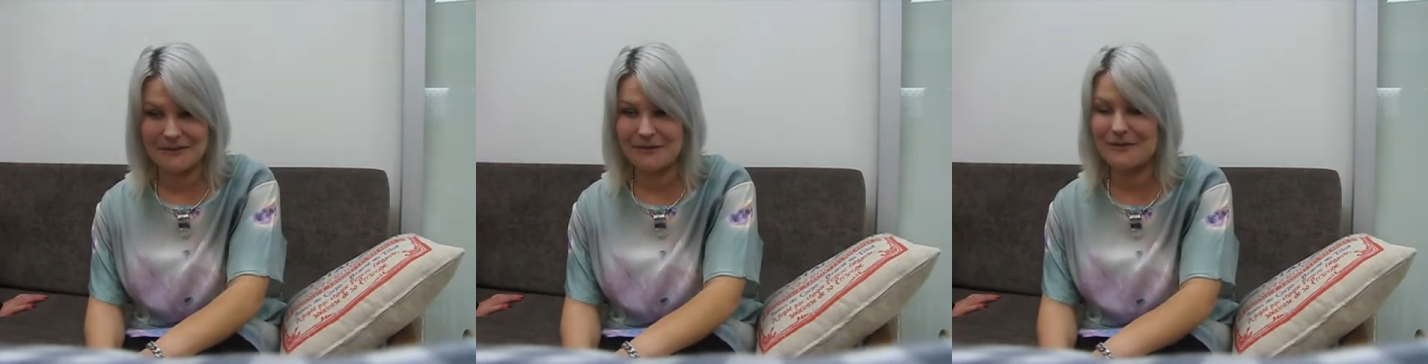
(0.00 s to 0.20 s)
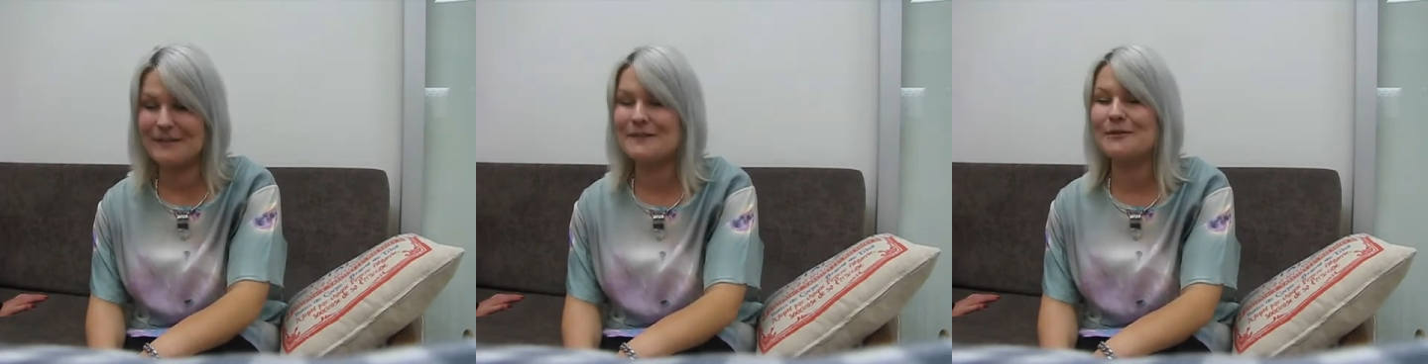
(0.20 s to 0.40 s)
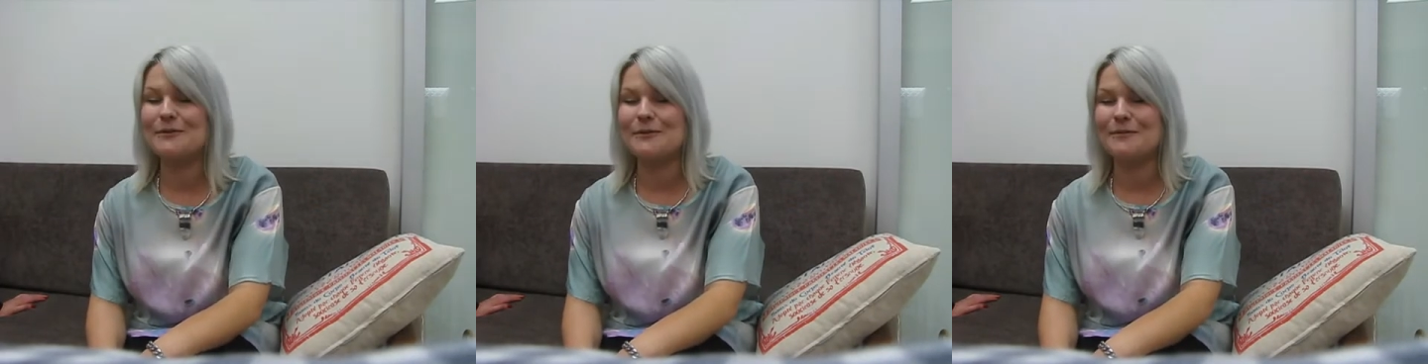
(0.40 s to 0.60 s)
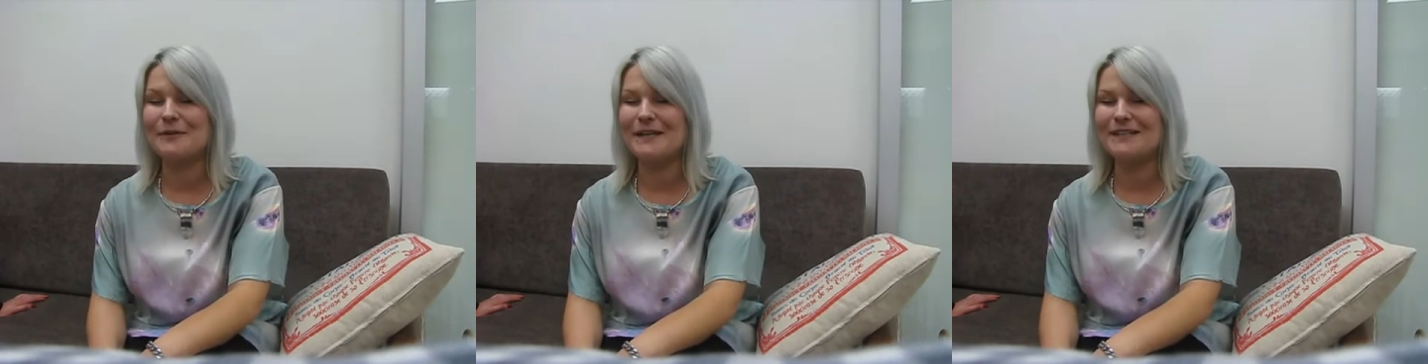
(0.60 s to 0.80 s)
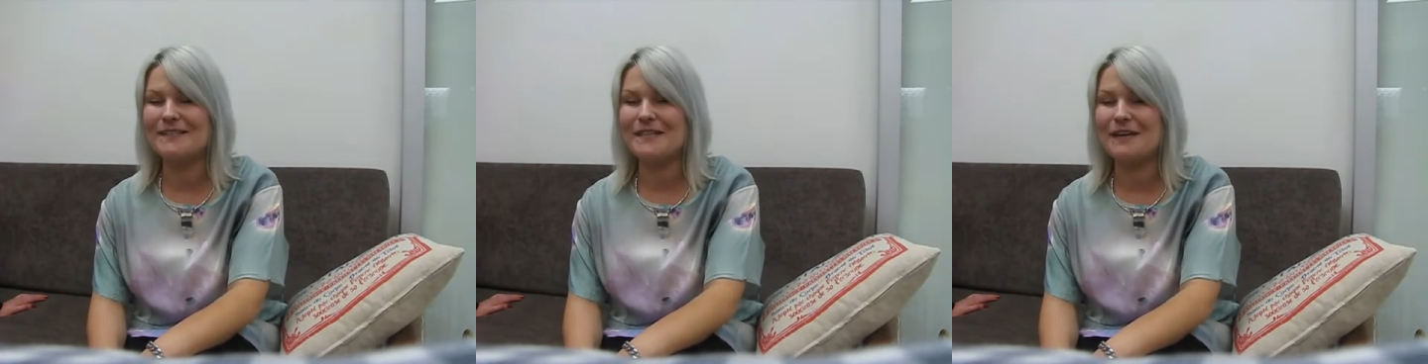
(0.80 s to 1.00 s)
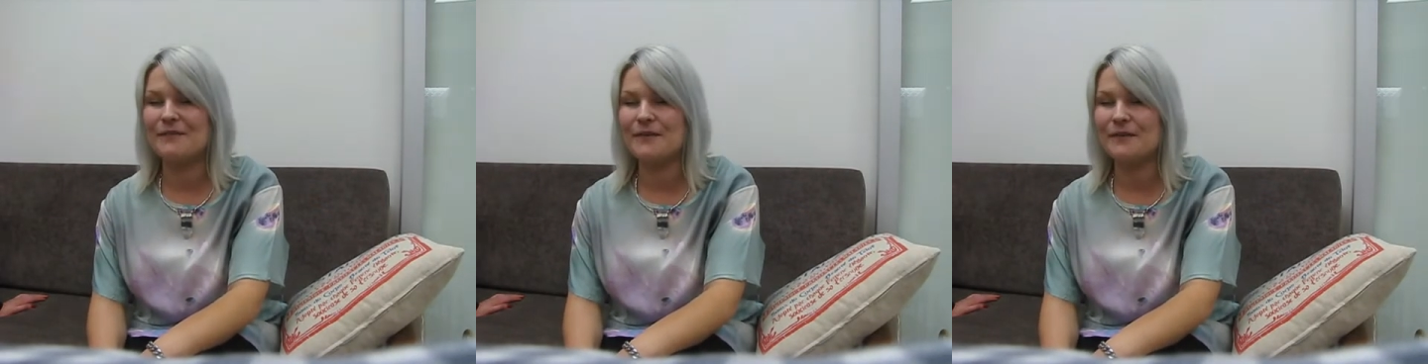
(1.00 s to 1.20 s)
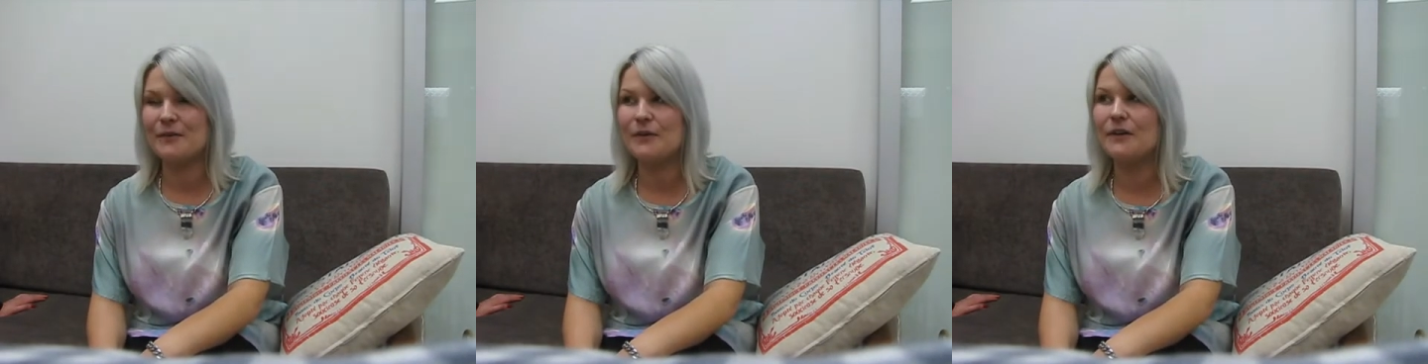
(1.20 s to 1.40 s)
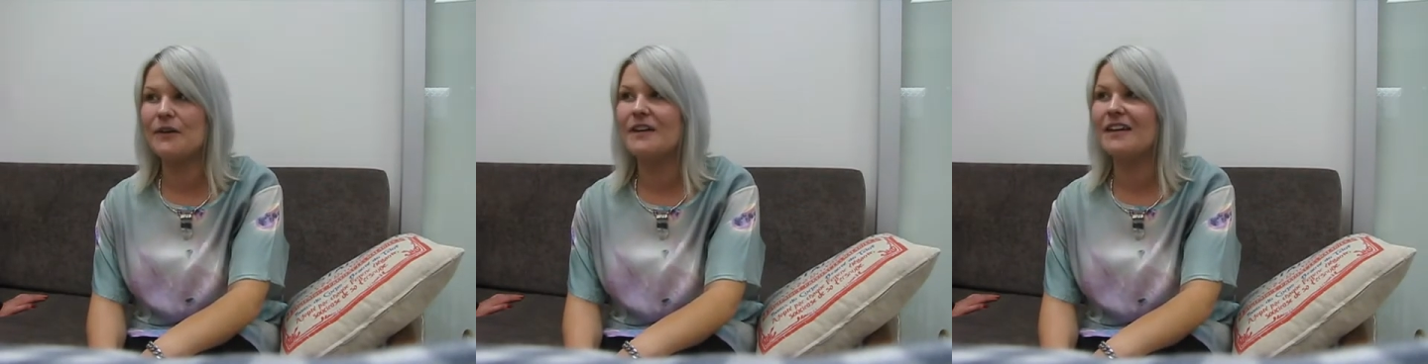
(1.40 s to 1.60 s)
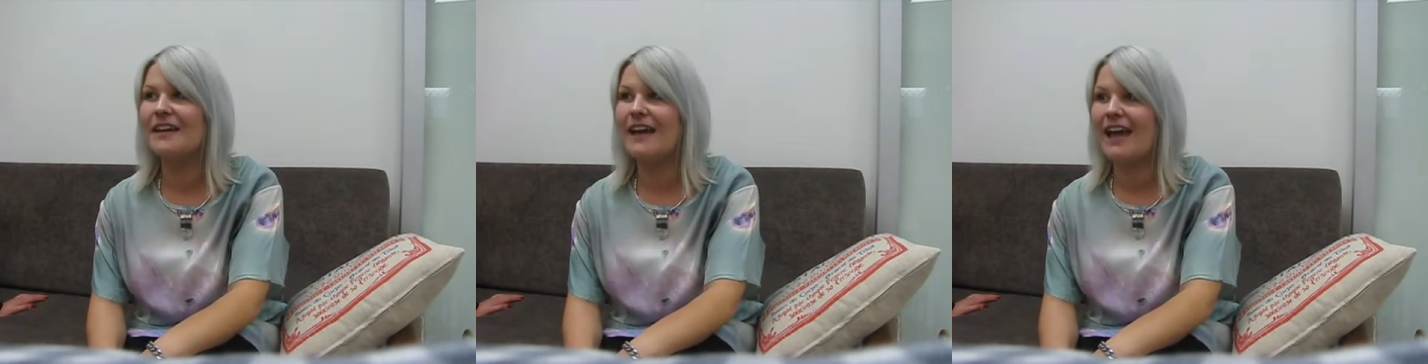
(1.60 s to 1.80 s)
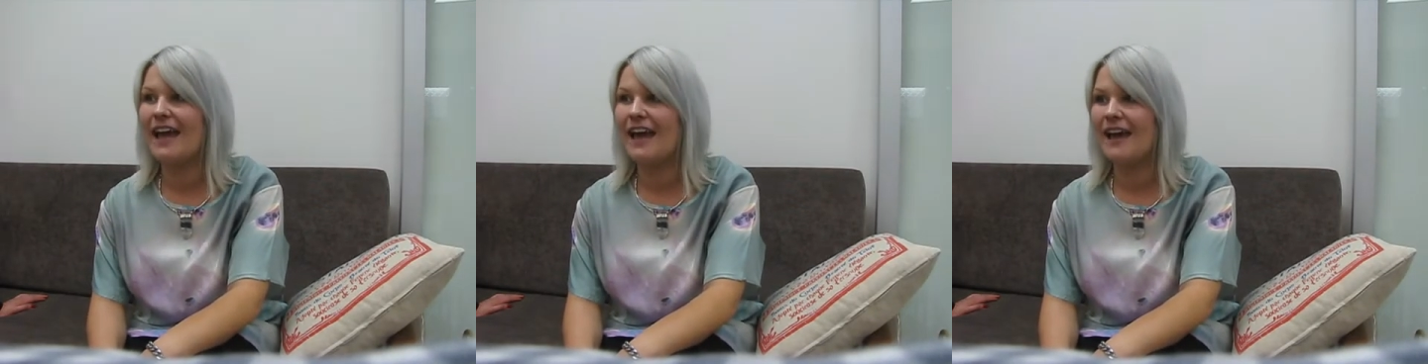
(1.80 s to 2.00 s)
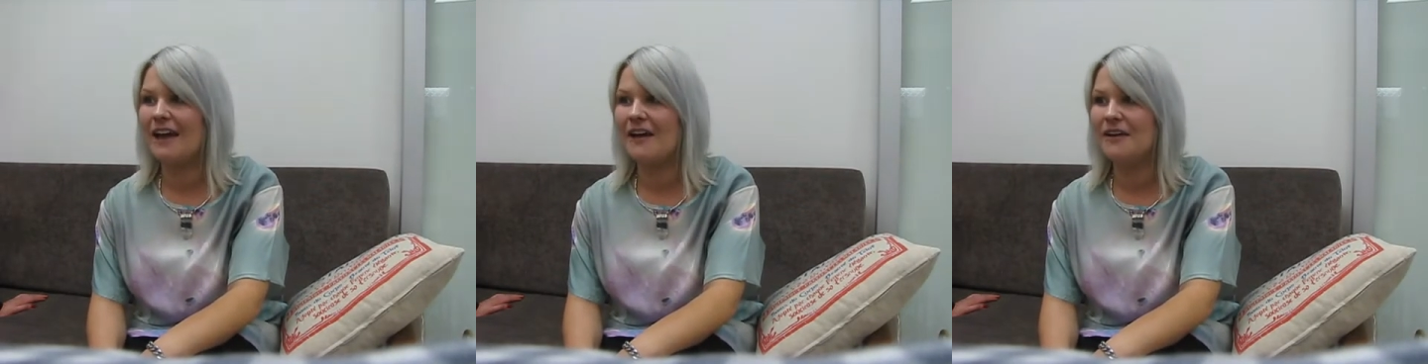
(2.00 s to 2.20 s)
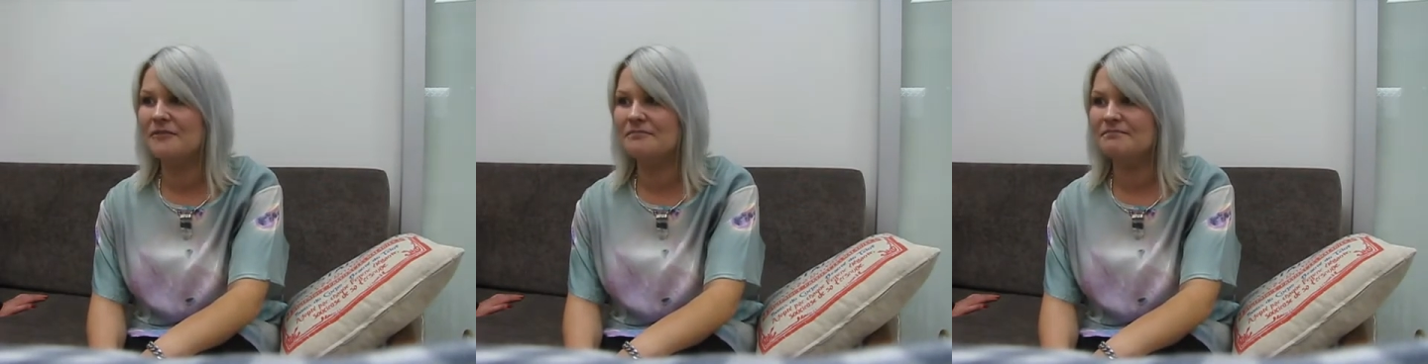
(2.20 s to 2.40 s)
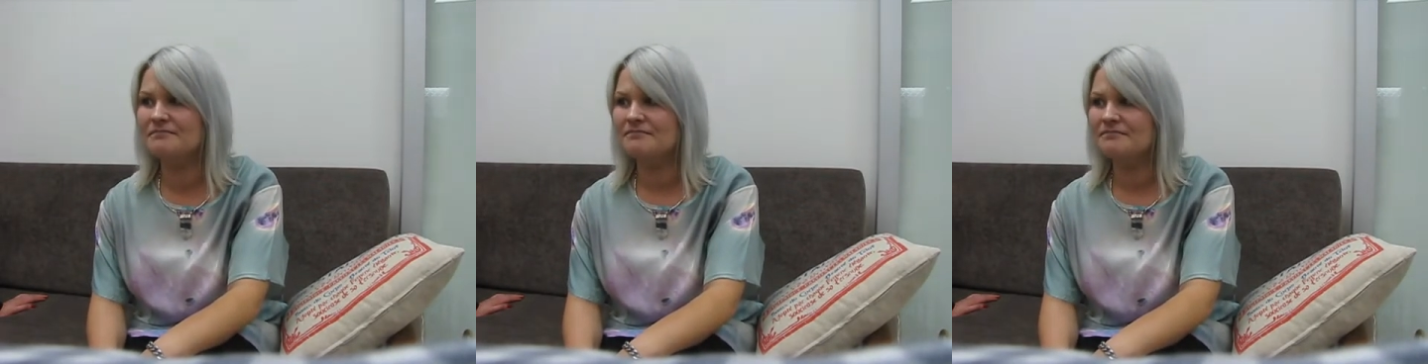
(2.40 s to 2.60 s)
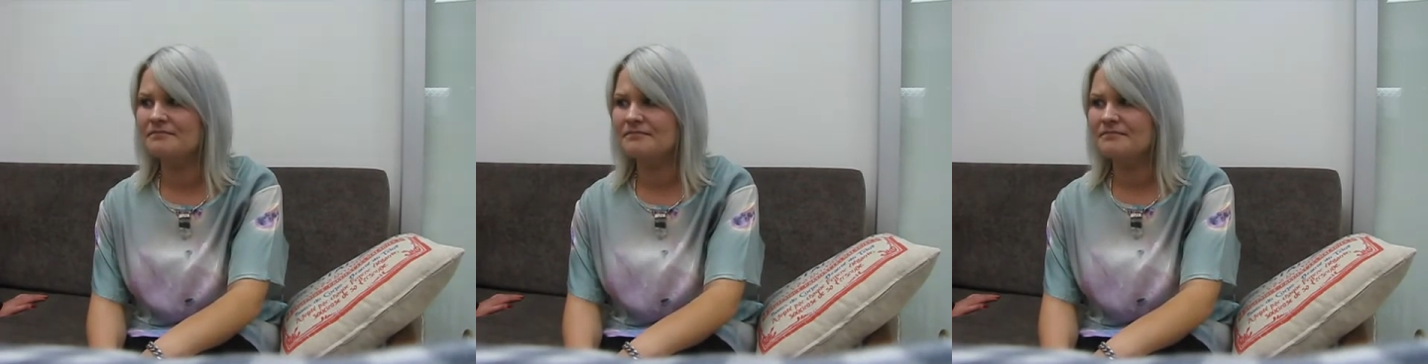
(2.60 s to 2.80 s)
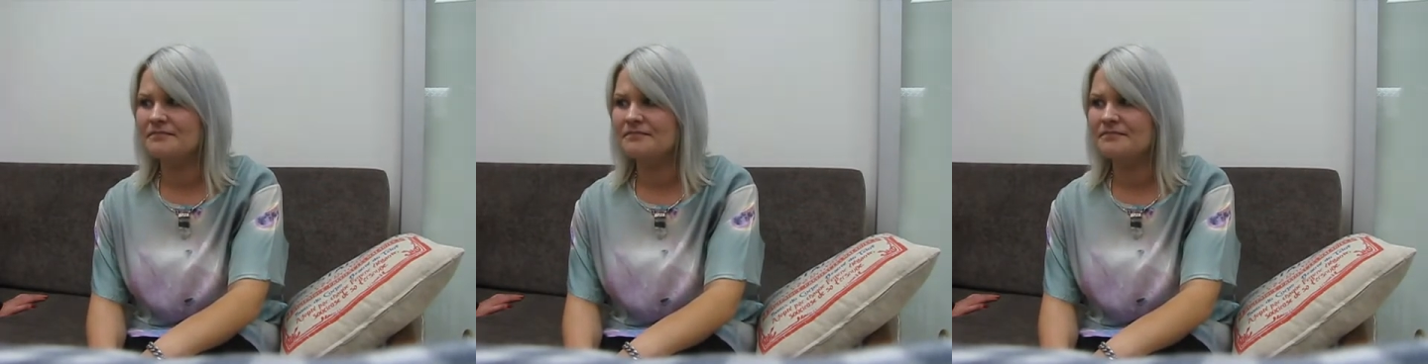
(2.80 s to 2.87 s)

They're always a good place to have a look.